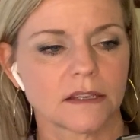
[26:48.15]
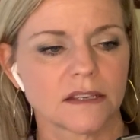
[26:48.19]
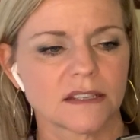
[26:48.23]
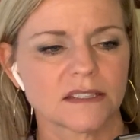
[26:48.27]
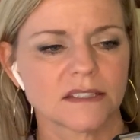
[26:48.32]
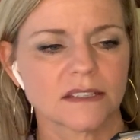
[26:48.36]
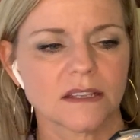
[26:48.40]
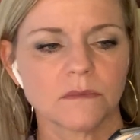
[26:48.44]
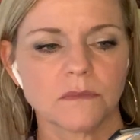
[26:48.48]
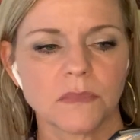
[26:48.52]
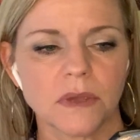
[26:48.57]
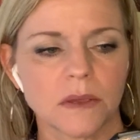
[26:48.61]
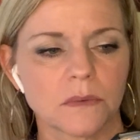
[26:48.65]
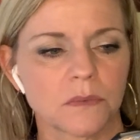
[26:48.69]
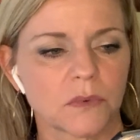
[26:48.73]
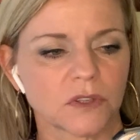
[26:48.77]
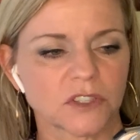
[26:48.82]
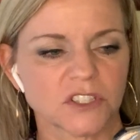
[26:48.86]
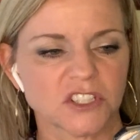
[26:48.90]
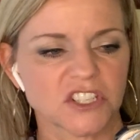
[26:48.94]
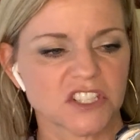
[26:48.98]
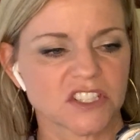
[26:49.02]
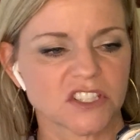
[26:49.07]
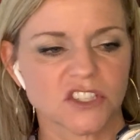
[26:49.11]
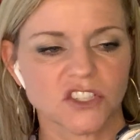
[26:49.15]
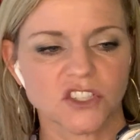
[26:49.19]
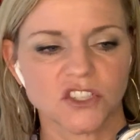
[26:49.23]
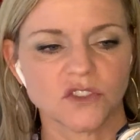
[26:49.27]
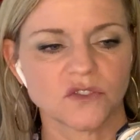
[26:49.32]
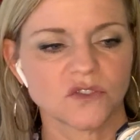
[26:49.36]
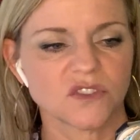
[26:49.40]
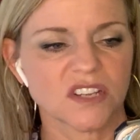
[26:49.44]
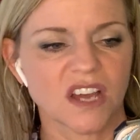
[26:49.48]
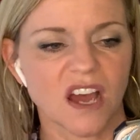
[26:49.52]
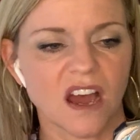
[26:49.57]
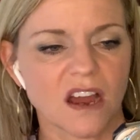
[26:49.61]
Some people are just too
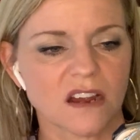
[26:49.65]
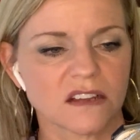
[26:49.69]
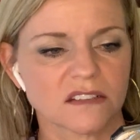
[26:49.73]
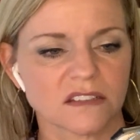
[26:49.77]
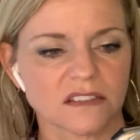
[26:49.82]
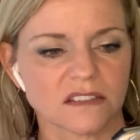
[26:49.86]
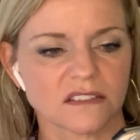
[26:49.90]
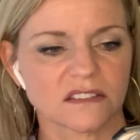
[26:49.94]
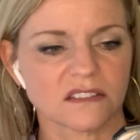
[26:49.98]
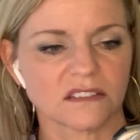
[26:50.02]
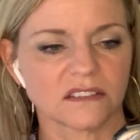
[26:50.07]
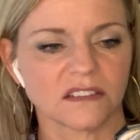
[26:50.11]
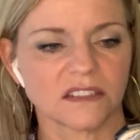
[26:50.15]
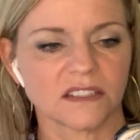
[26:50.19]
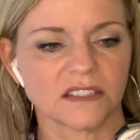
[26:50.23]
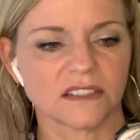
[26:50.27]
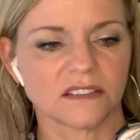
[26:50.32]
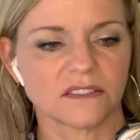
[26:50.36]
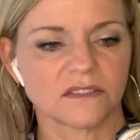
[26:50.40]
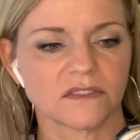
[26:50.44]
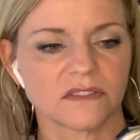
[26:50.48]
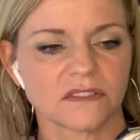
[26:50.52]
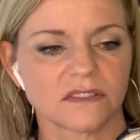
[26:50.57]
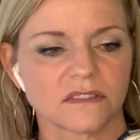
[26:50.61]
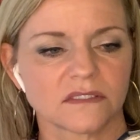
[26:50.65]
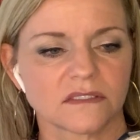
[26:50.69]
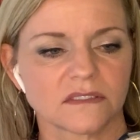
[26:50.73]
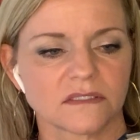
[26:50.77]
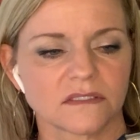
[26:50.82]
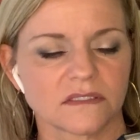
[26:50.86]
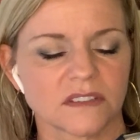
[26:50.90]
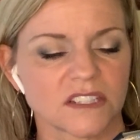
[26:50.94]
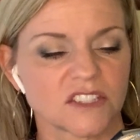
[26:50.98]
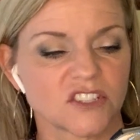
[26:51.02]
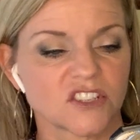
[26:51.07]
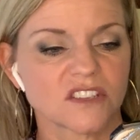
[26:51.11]
toxic to live.
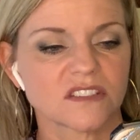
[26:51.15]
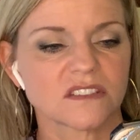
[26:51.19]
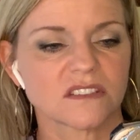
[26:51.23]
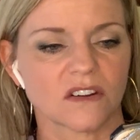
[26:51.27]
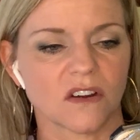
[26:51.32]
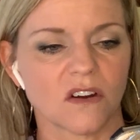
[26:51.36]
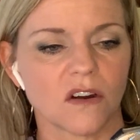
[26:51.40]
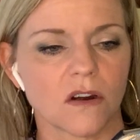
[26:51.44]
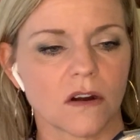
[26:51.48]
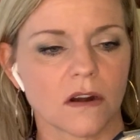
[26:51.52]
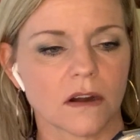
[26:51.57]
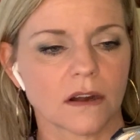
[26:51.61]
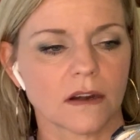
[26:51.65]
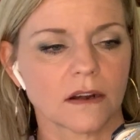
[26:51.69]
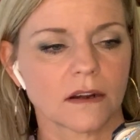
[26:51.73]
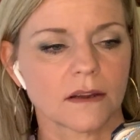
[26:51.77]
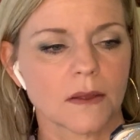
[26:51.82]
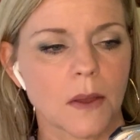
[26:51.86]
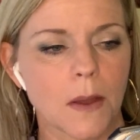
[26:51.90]
They just are.